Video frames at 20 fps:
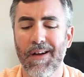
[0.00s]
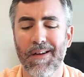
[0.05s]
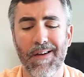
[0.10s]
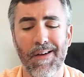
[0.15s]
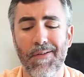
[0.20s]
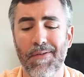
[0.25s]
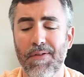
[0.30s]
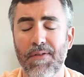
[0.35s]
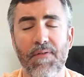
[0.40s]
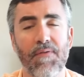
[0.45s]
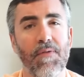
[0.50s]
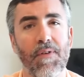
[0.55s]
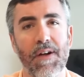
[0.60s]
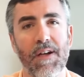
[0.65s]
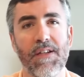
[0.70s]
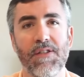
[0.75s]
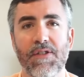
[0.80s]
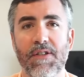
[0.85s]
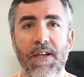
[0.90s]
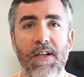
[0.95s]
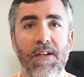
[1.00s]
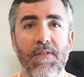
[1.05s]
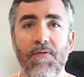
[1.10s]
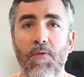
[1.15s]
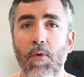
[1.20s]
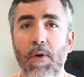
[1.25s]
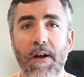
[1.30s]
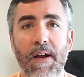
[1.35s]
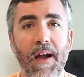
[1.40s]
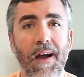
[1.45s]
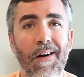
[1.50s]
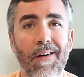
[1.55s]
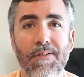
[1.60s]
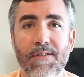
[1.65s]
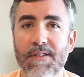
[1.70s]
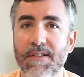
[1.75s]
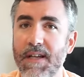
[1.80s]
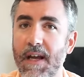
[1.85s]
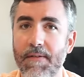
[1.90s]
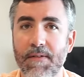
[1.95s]
Go to the fridge, get the fork out,
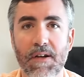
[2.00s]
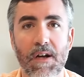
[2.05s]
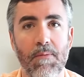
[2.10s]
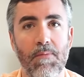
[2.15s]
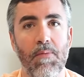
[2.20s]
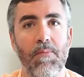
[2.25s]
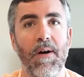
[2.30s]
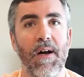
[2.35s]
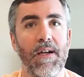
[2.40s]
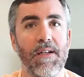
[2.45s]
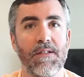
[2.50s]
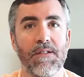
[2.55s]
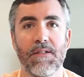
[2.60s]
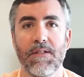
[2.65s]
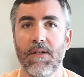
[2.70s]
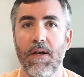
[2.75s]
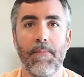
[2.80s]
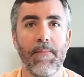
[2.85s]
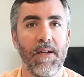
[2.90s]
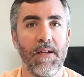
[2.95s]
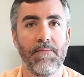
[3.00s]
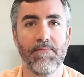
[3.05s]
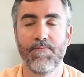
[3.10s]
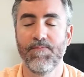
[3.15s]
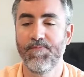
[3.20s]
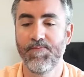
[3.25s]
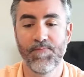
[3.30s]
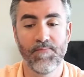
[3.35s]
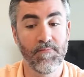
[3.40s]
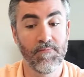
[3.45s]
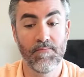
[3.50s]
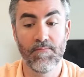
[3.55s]
just have a couple bites. I mean...